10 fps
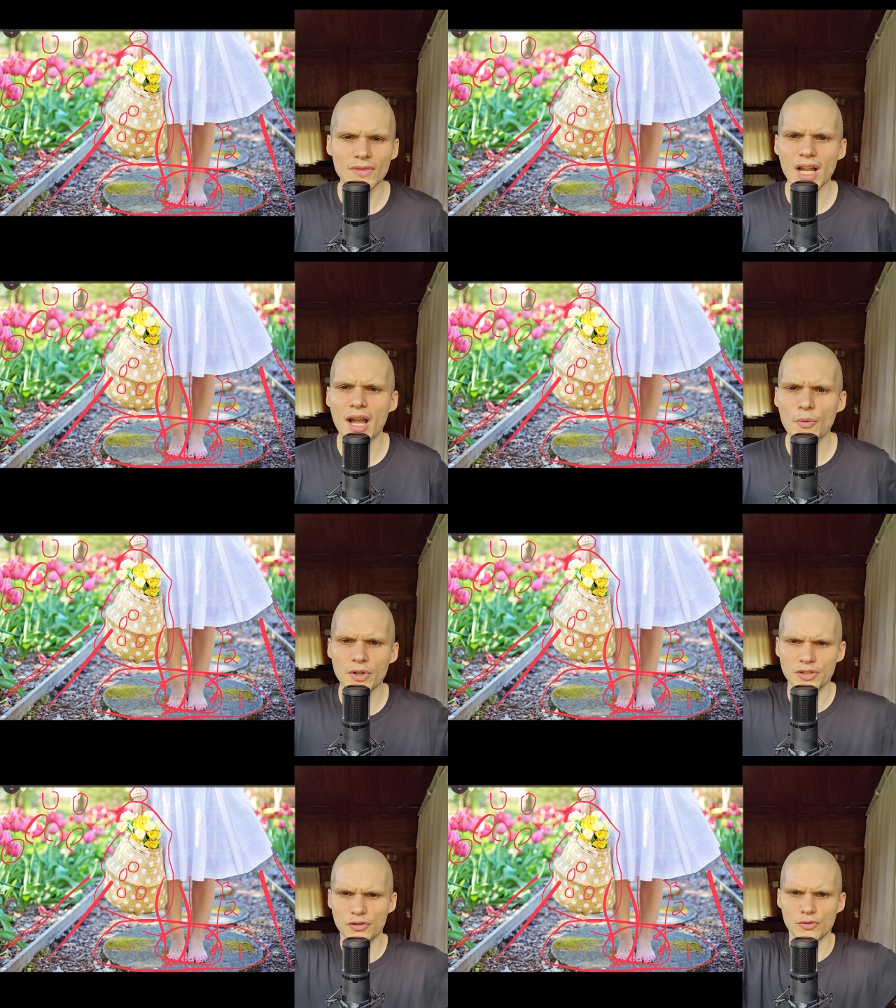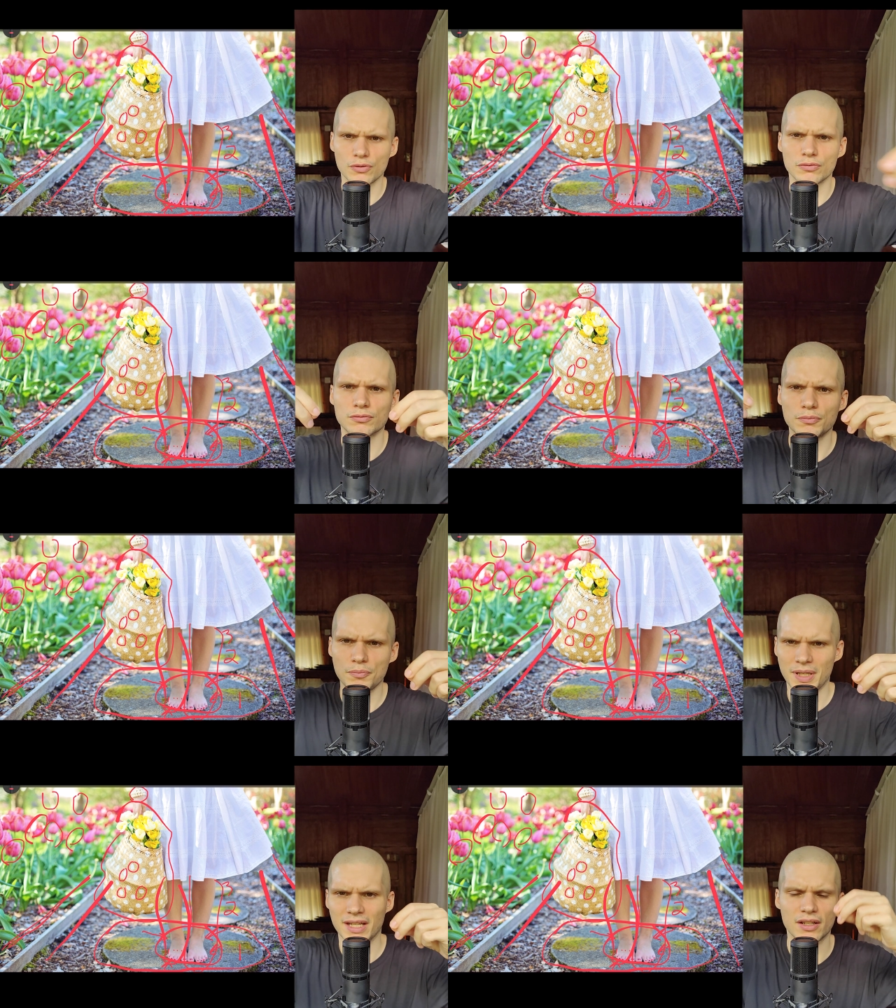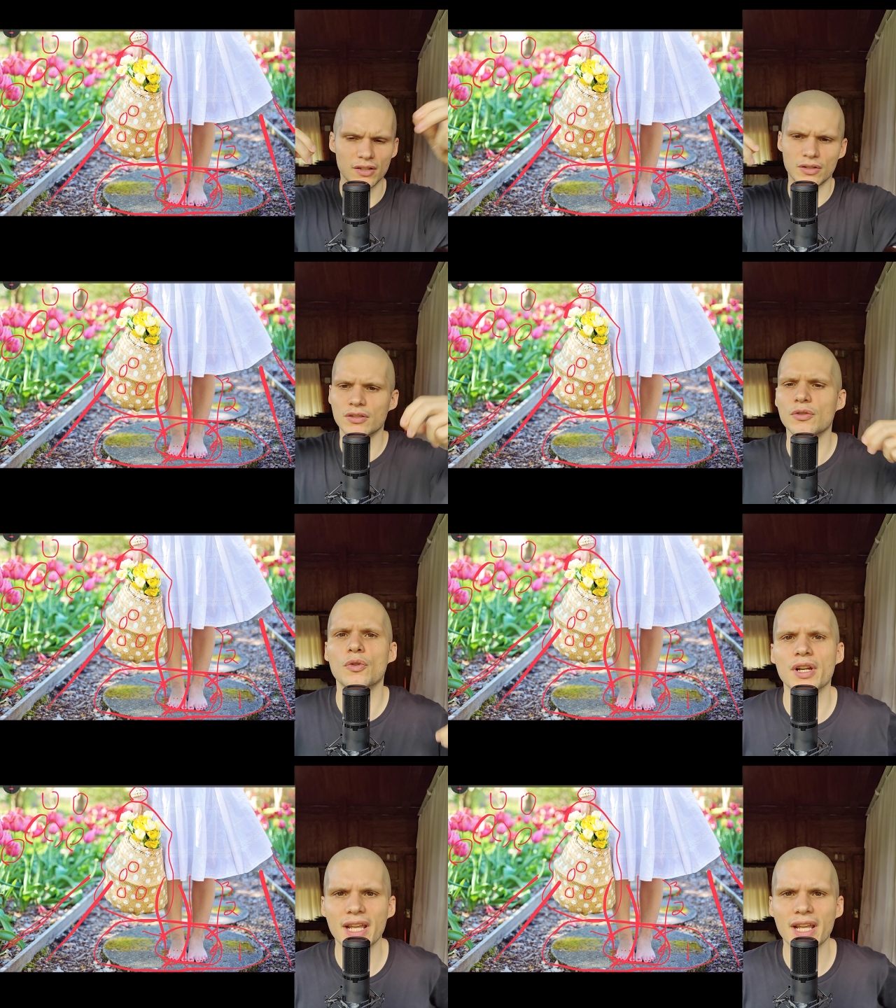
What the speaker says: I want to pick or